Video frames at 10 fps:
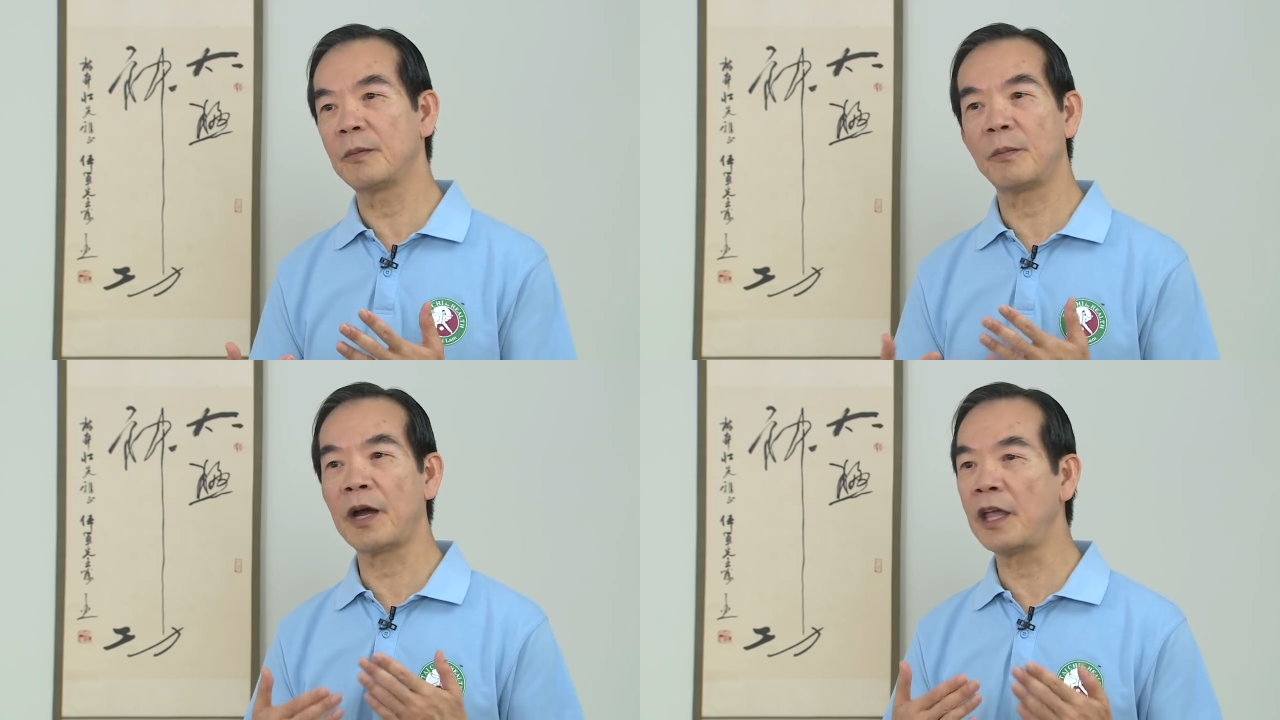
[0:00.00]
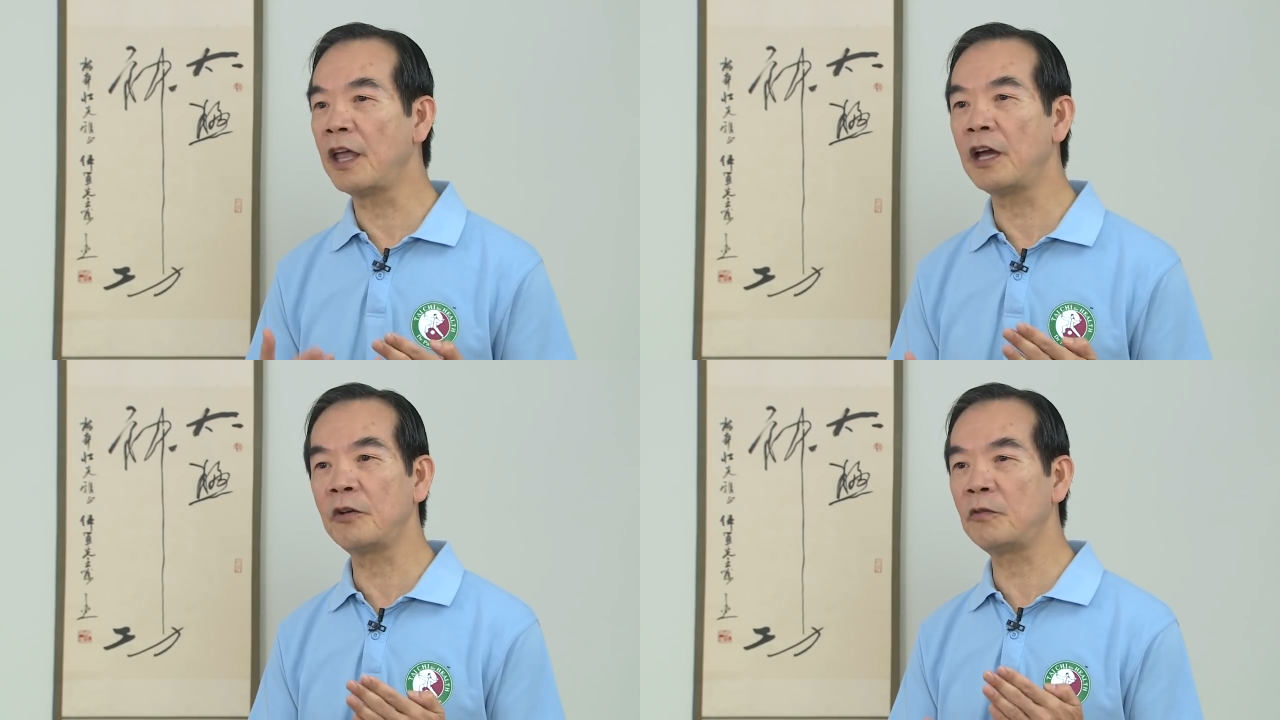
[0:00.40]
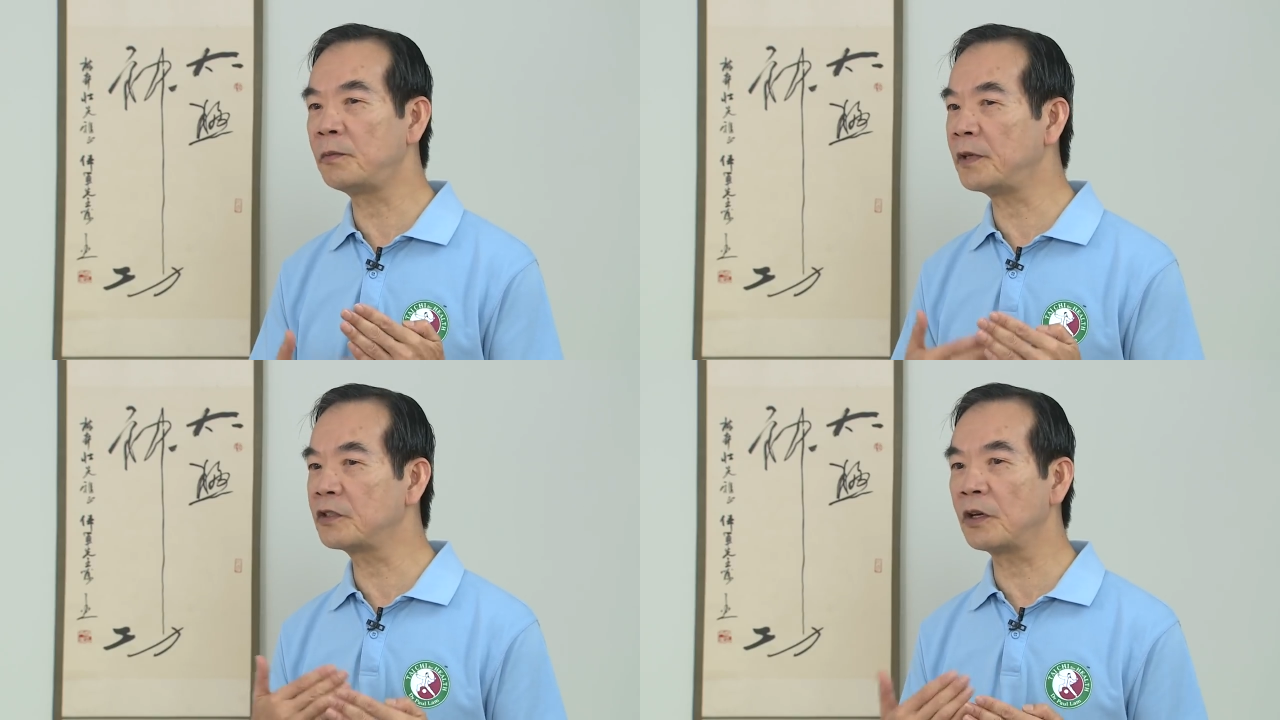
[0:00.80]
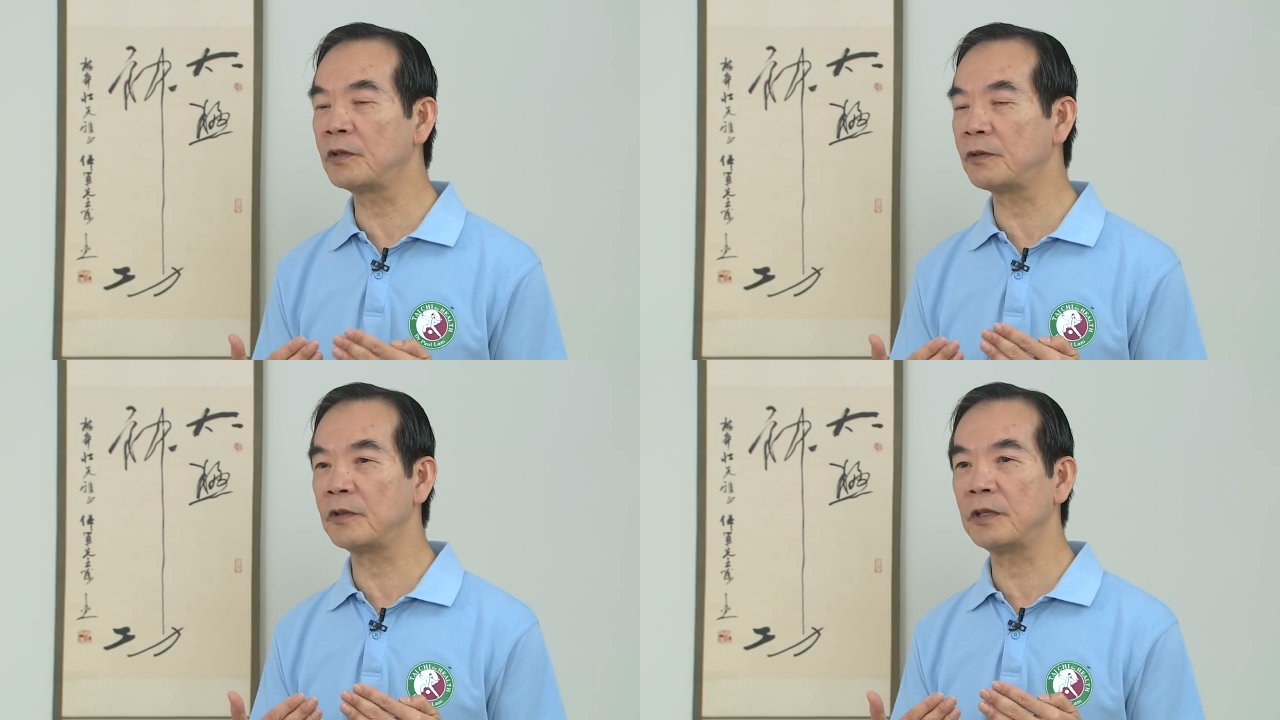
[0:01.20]
my health would be so
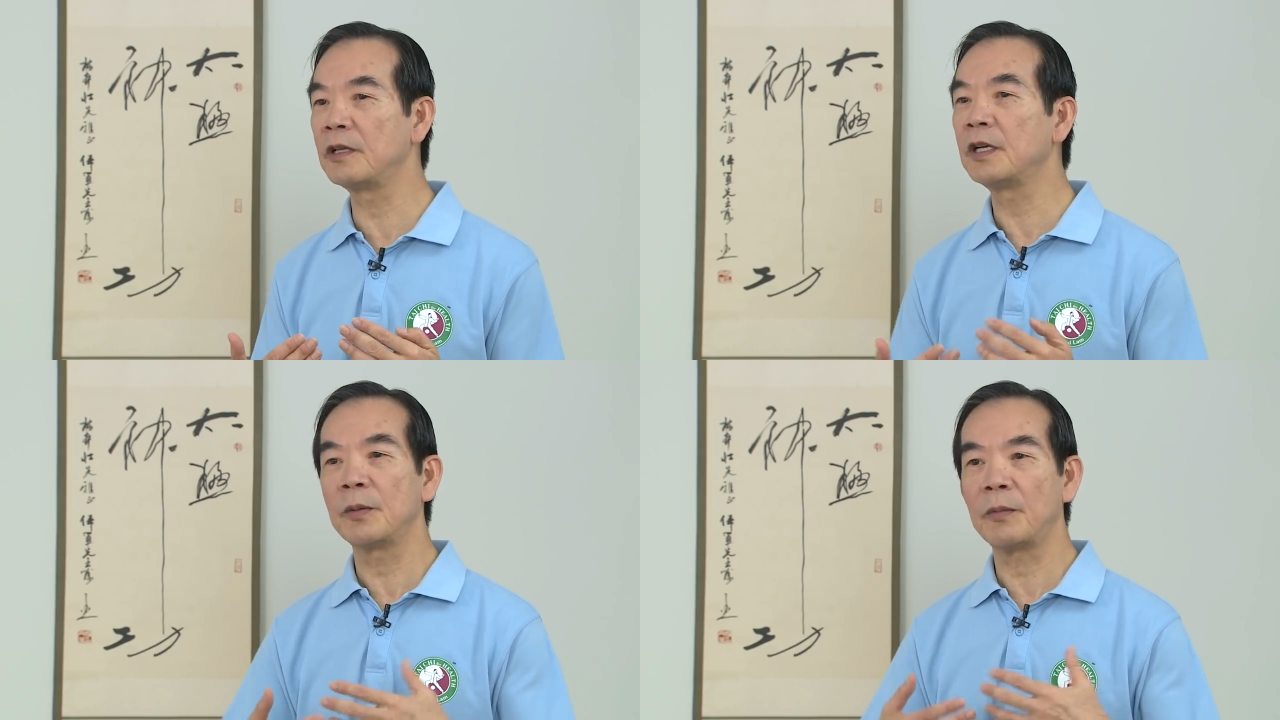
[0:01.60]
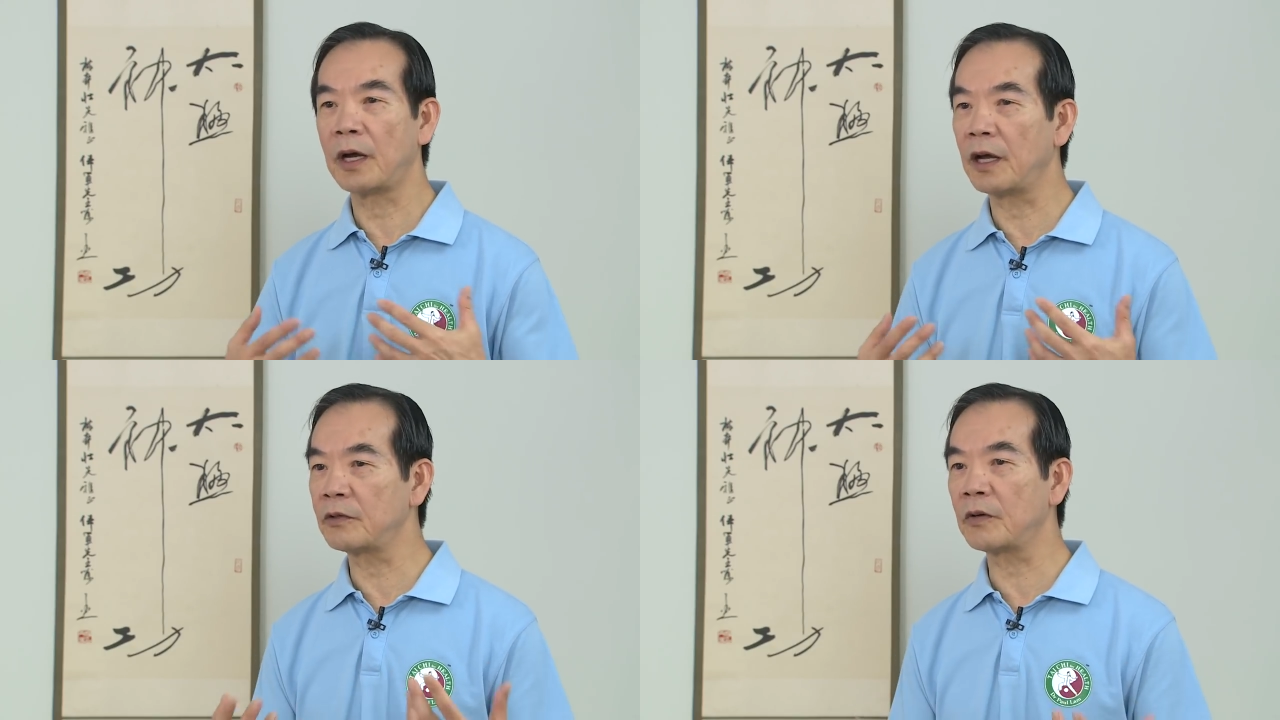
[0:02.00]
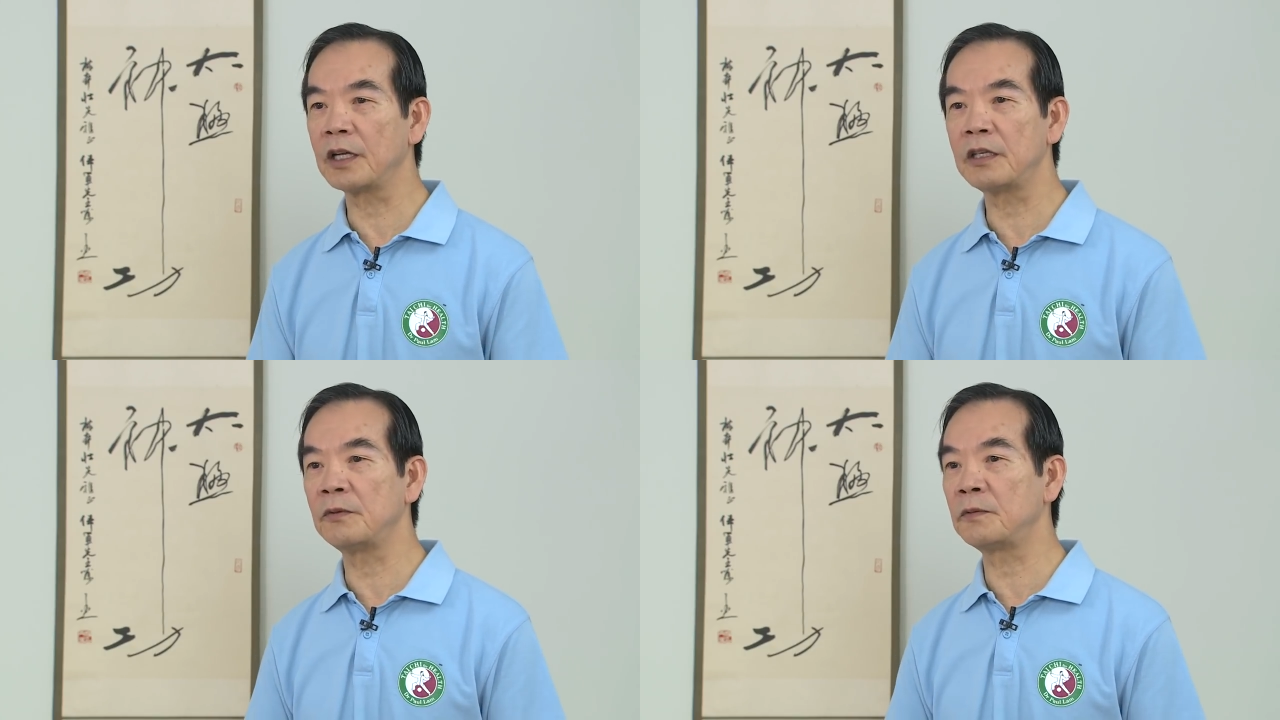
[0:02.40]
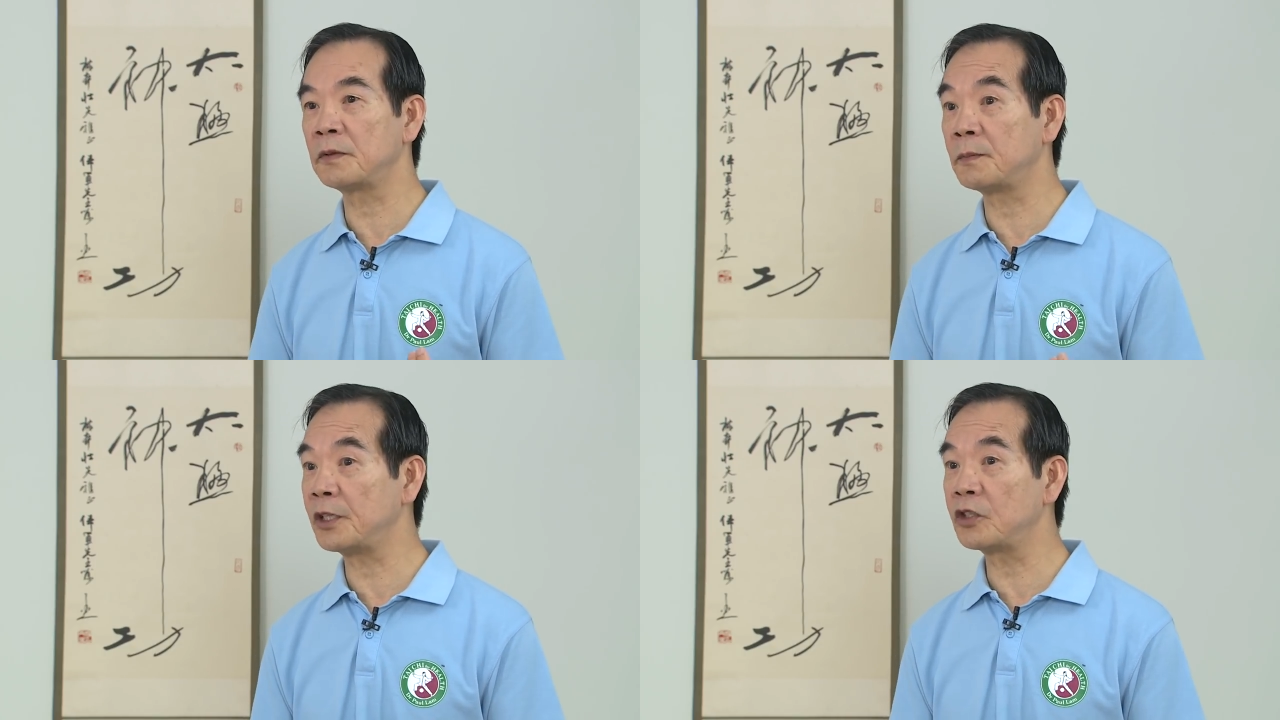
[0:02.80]
different, my arthritis
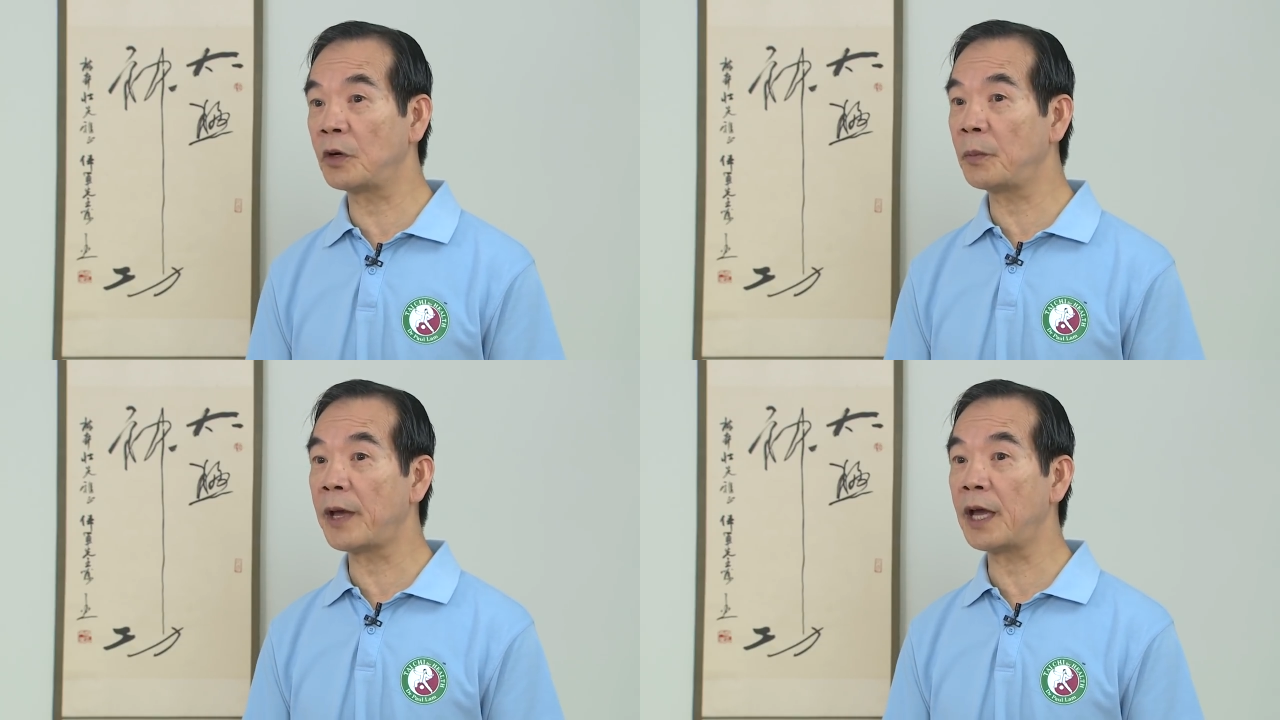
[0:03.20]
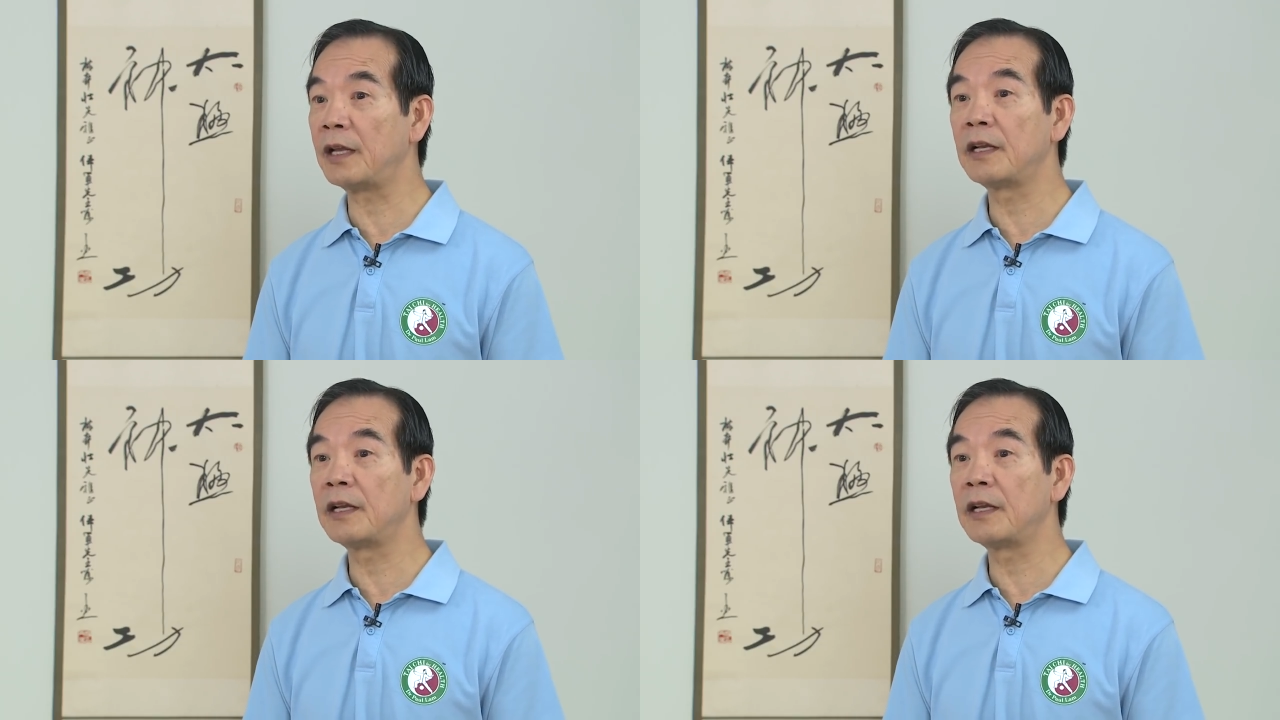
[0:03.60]
would be so bad.